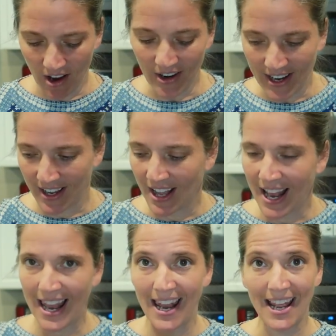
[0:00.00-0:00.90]
all right,
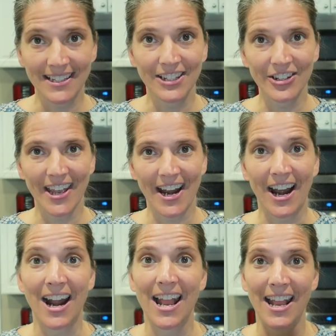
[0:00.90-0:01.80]
let's look at
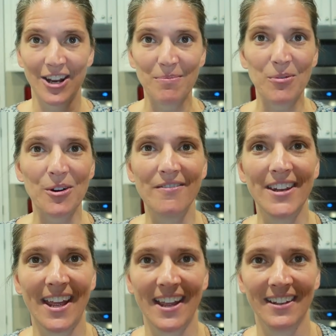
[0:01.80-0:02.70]
our letterboard of
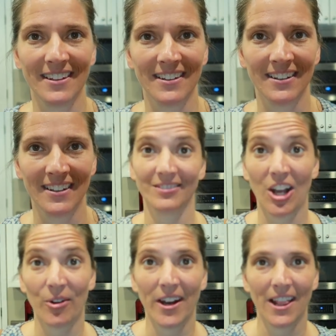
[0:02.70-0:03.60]
the day.
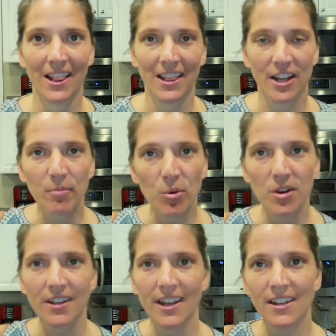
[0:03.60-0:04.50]
All right, letter
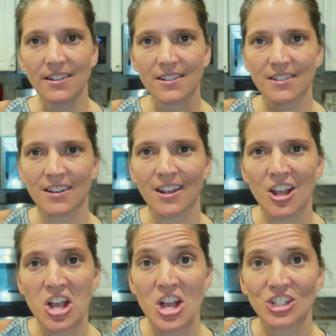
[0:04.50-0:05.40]
letterboard of the day is
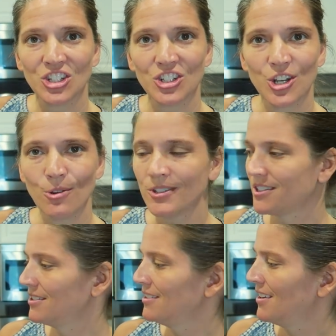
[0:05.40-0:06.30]

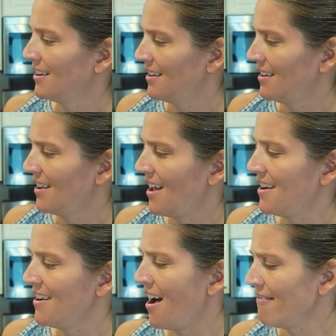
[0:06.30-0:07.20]
chosen,
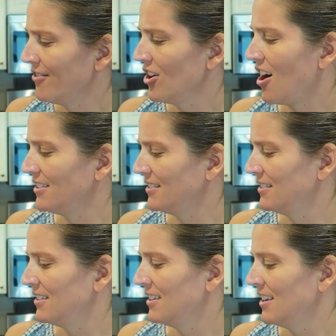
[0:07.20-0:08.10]
not
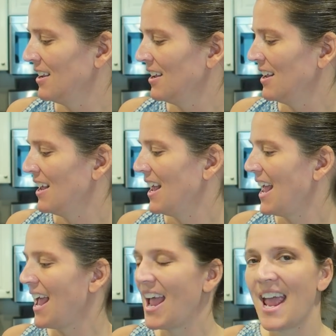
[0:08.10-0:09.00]
forgotten,
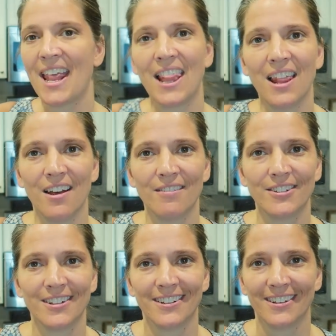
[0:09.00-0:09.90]
and loved.